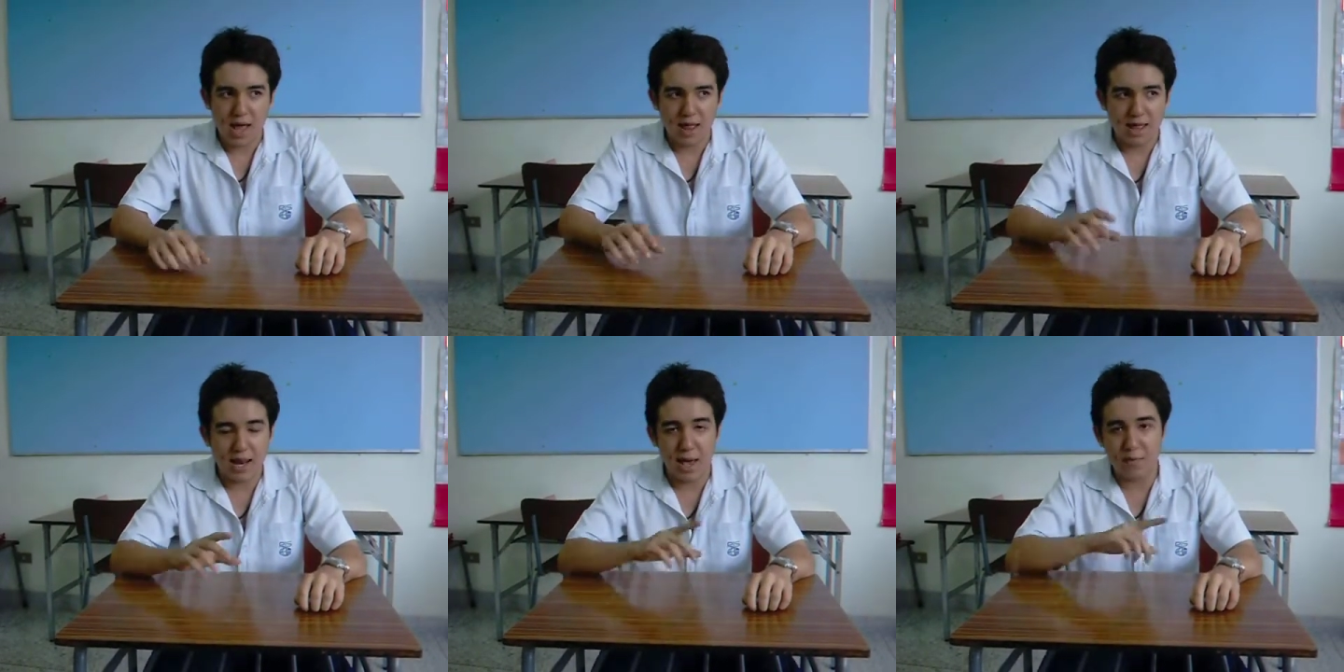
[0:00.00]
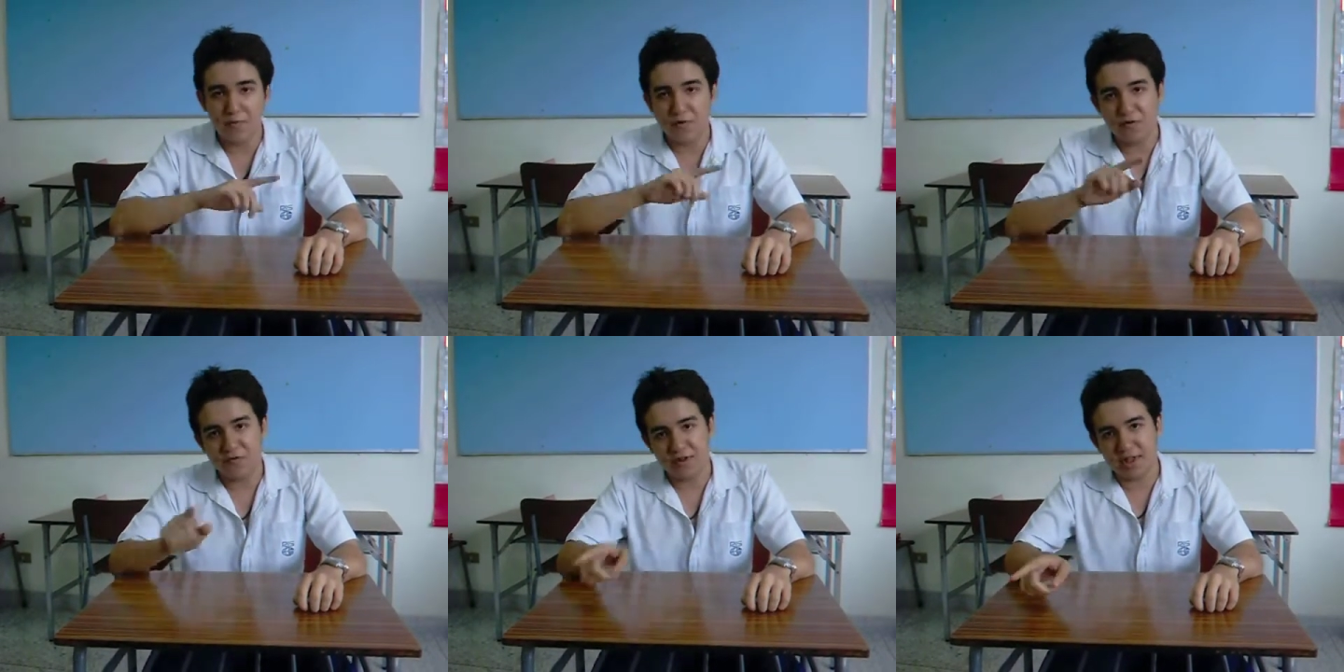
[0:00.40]
Then I
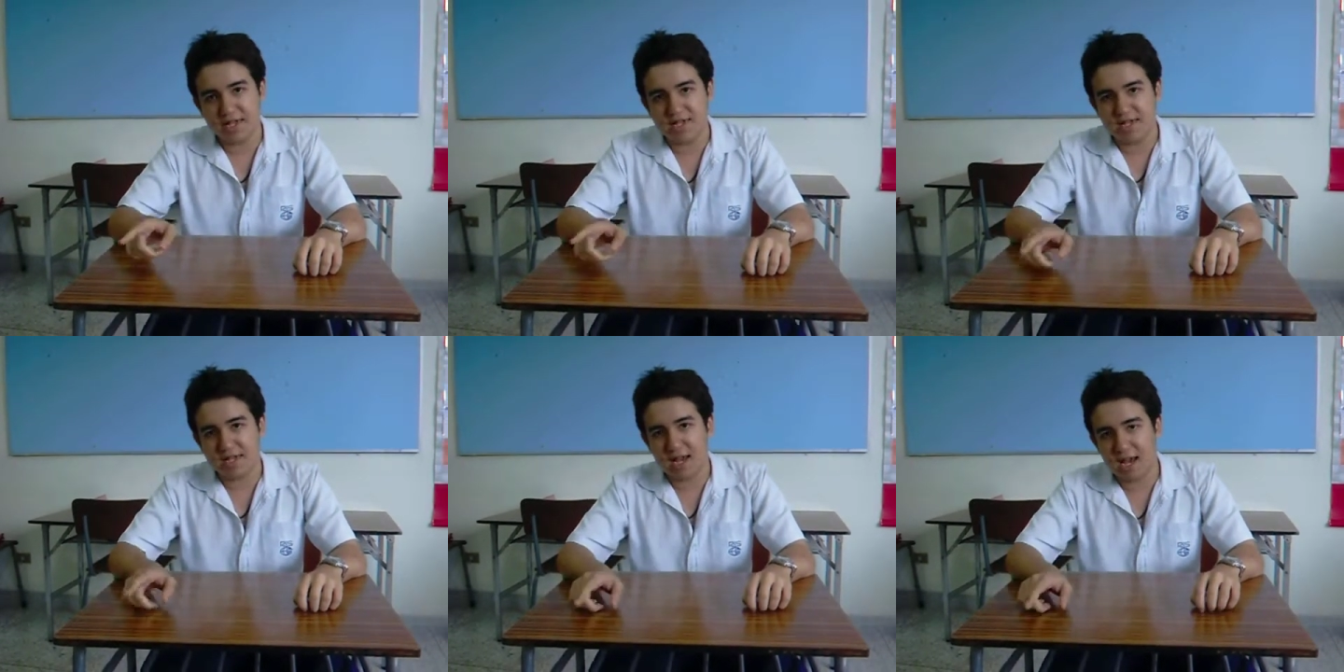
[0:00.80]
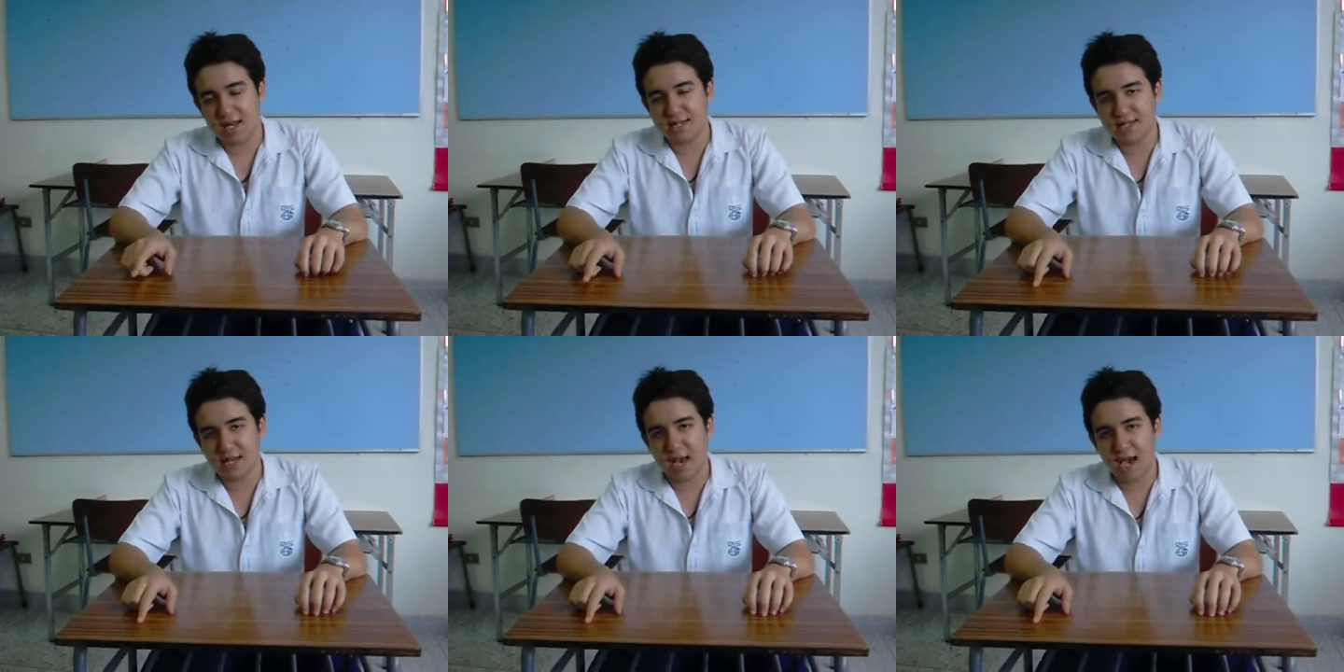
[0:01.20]
moved to the
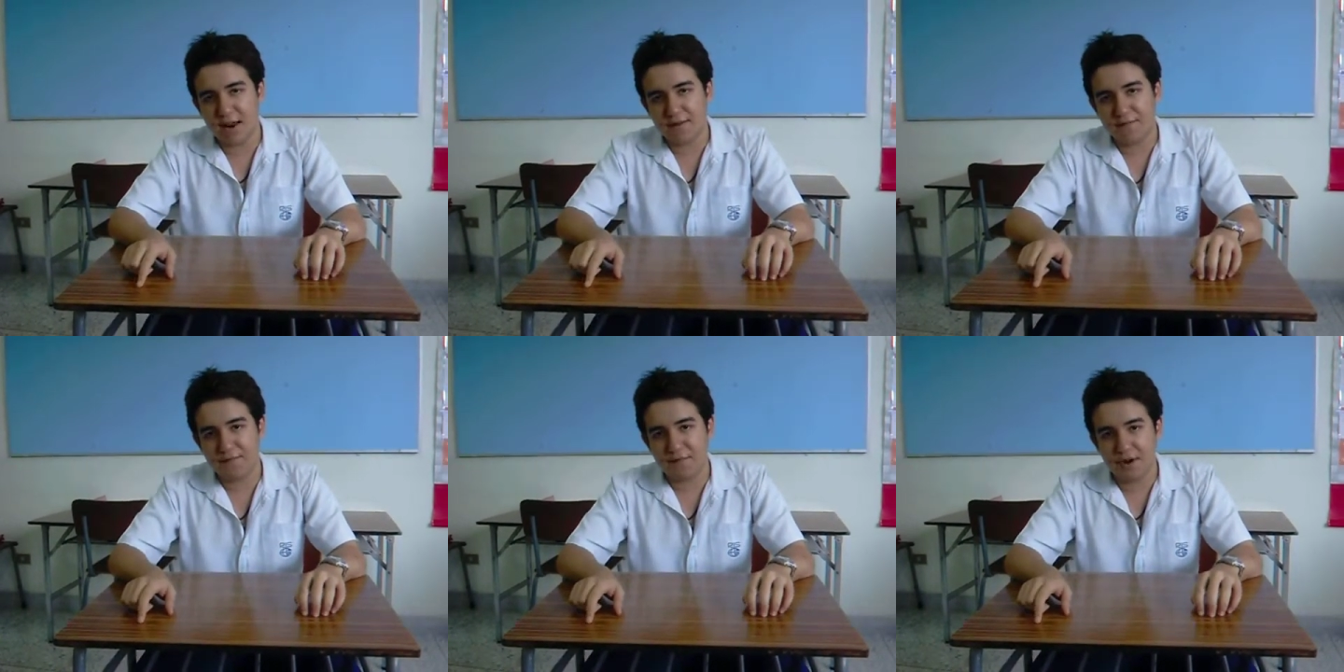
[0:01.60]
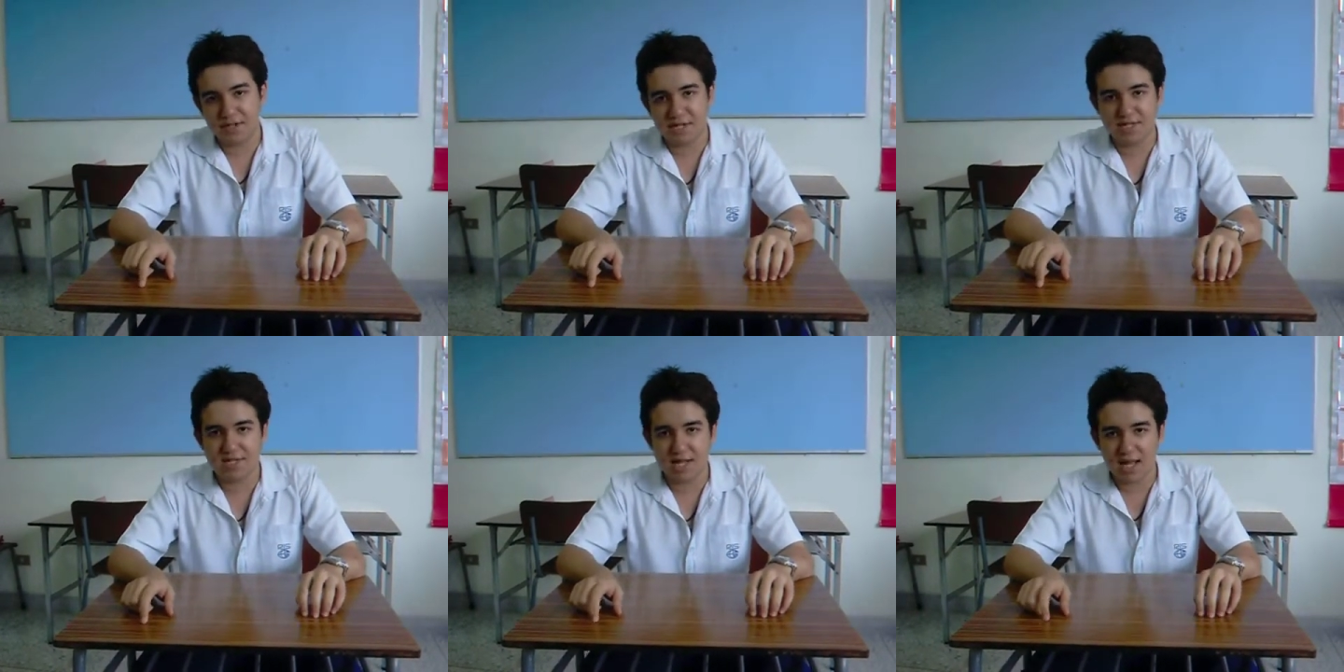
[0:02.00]
States at
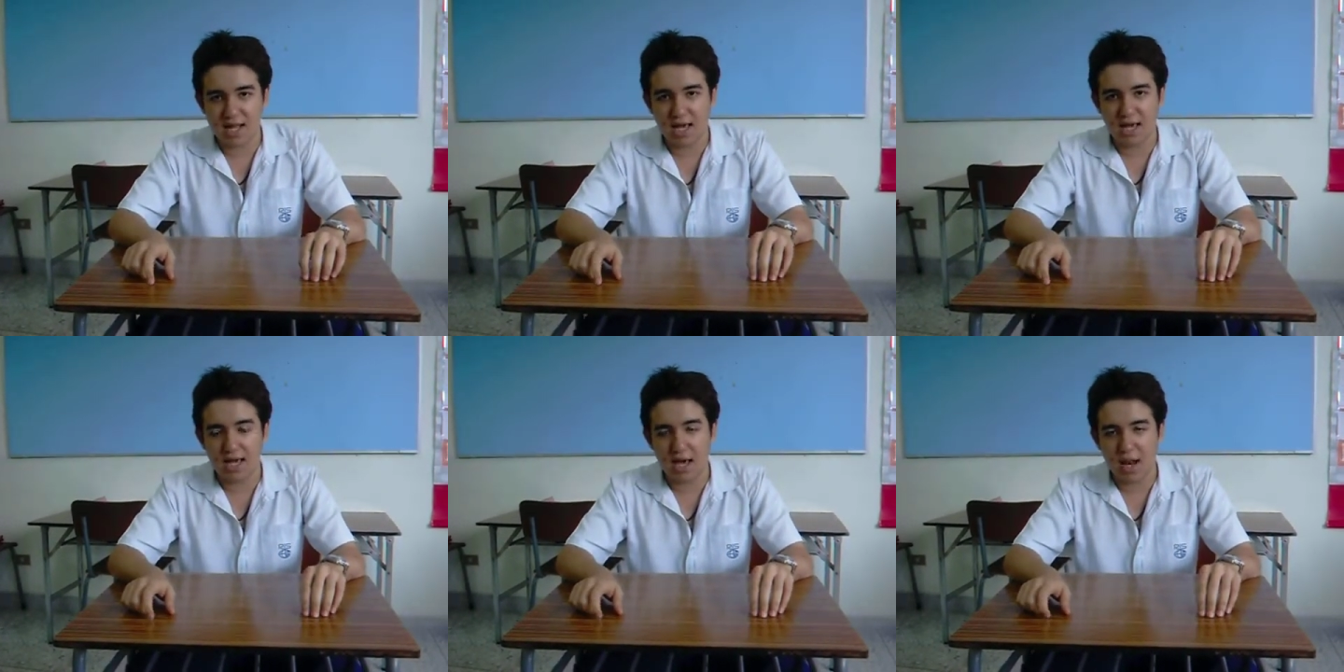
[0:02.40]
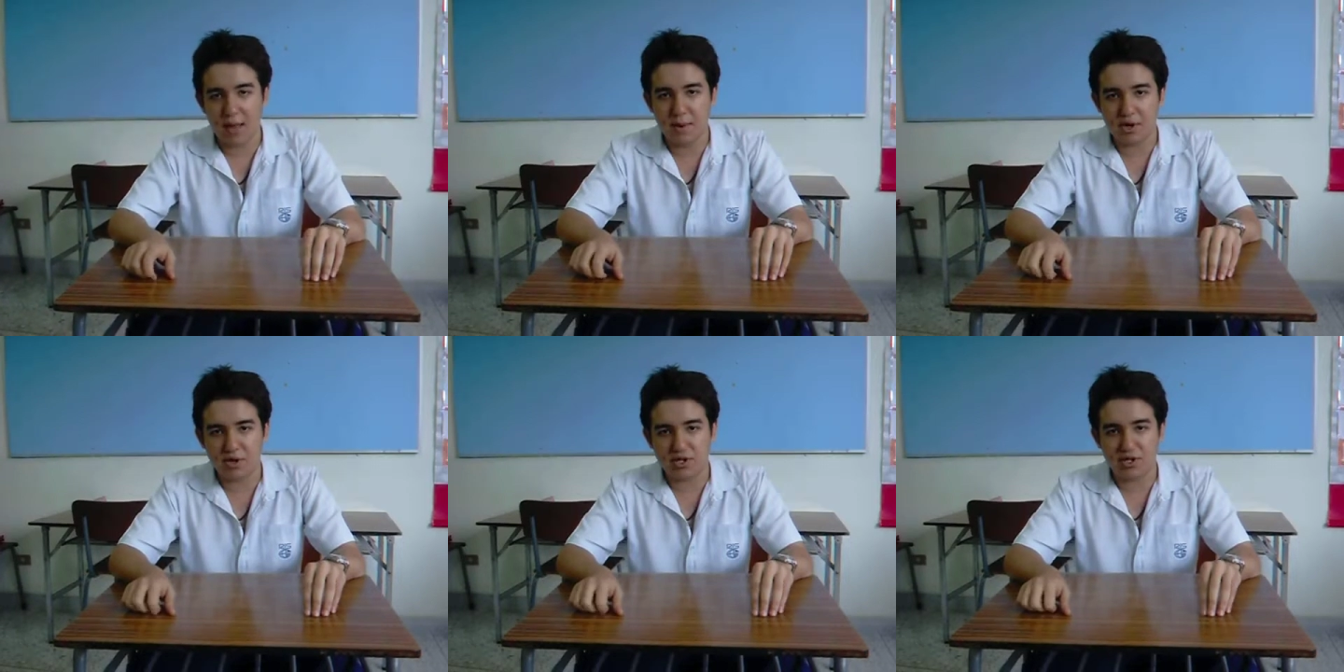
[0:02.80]
Foster City
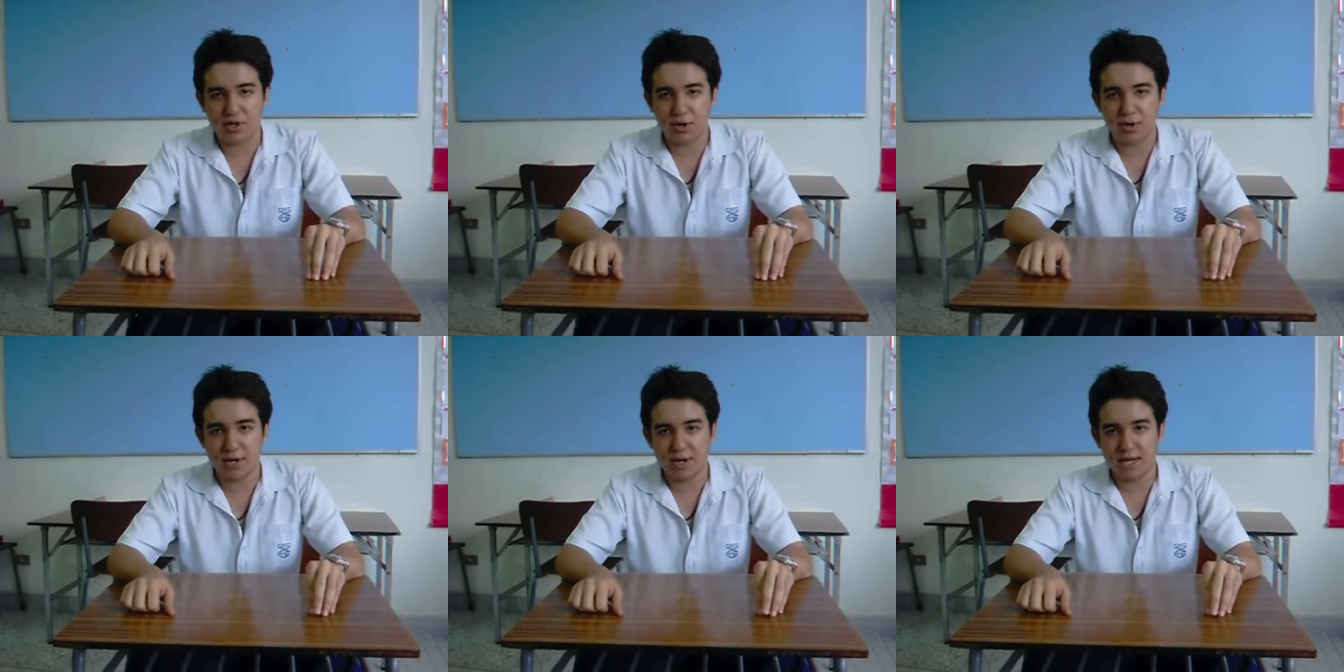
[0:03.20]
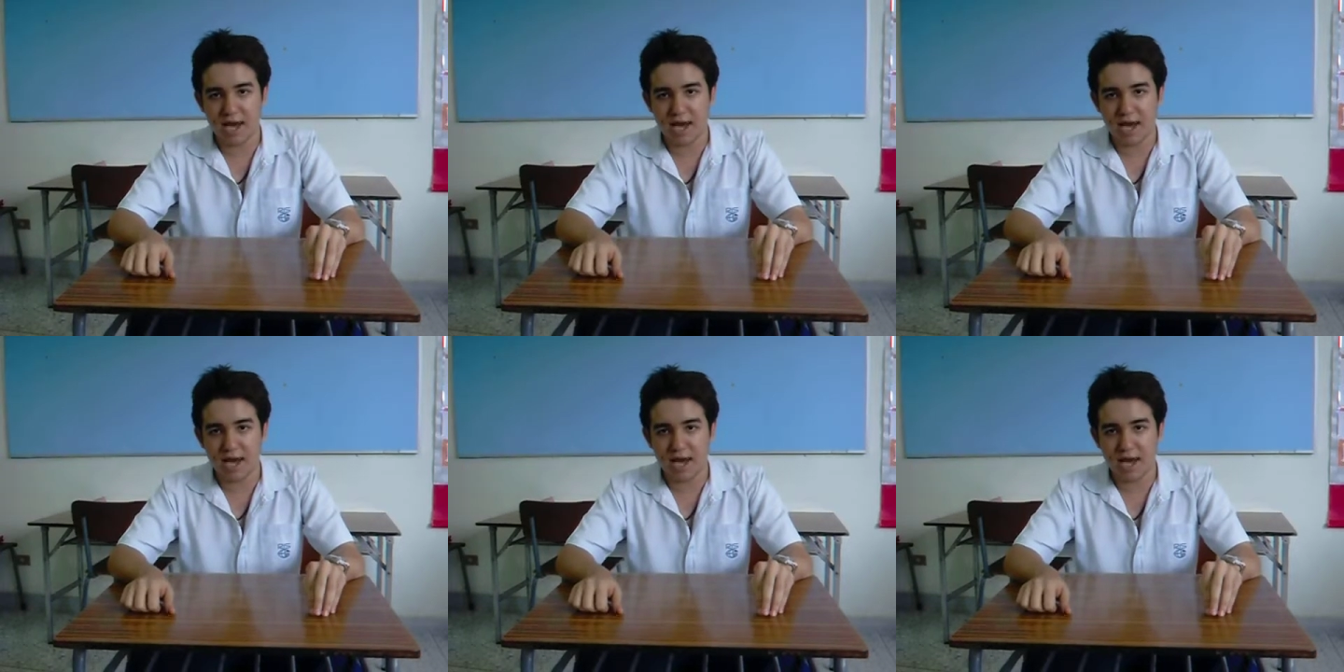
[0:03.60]
Elementary School in